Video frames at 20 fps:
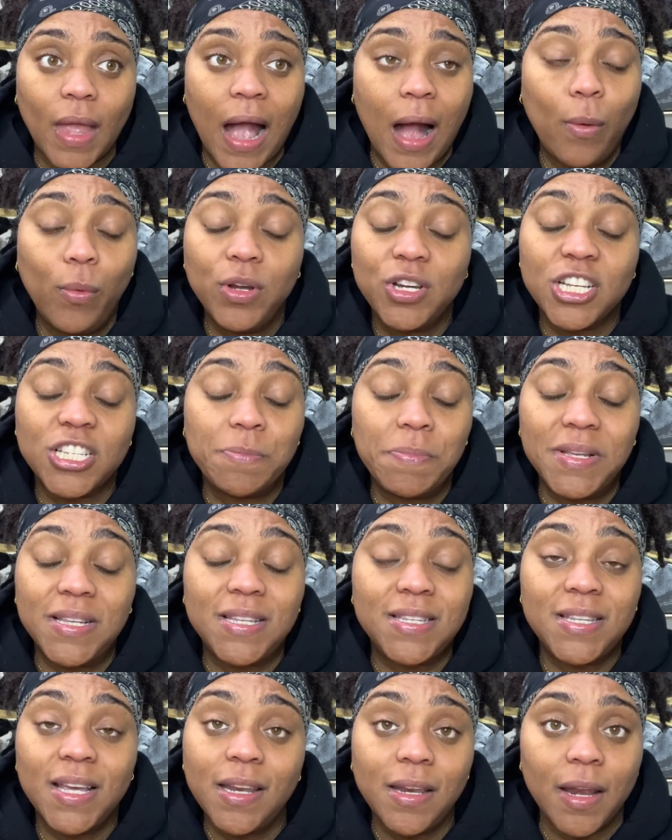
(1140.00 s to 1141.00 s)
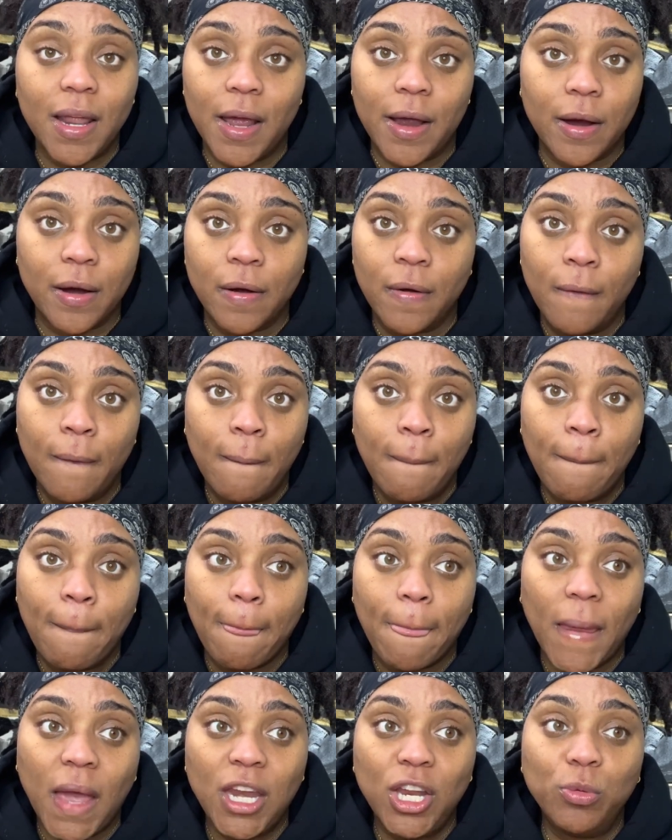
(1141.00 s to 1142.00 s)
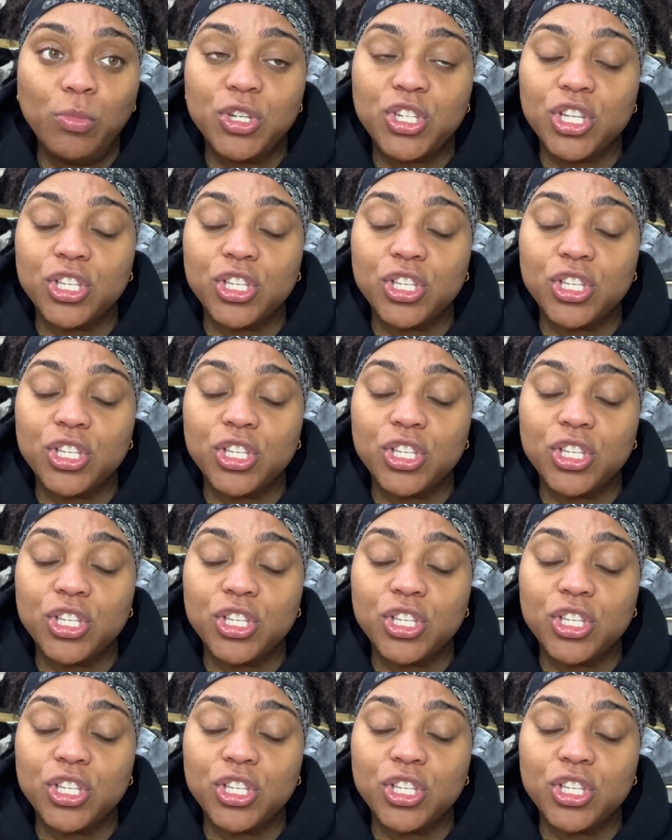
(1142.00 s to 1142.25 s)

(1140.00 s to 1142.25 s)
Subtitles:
I would just be sitting there. And it was